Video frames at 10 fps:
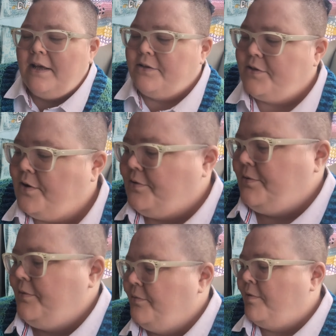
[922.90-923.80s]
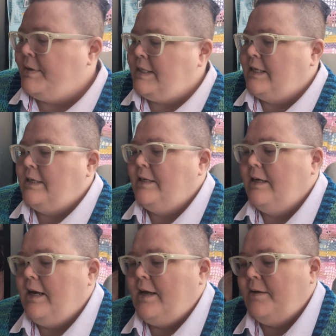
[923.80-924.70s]
So what we did
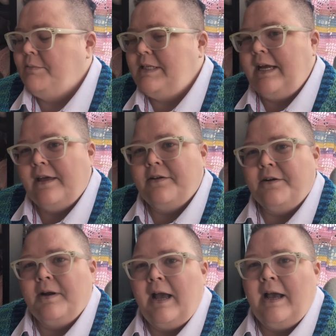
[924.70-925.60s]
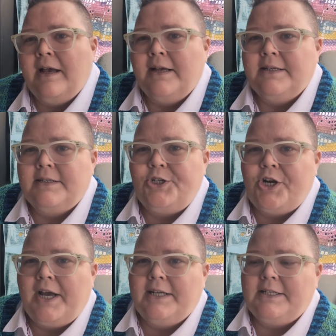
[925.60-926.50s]
together as
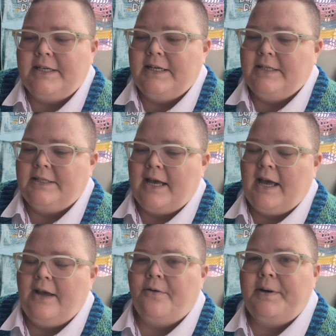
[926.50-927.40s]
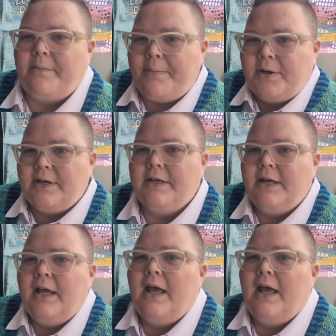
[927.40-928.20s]
chat is I opened up my book,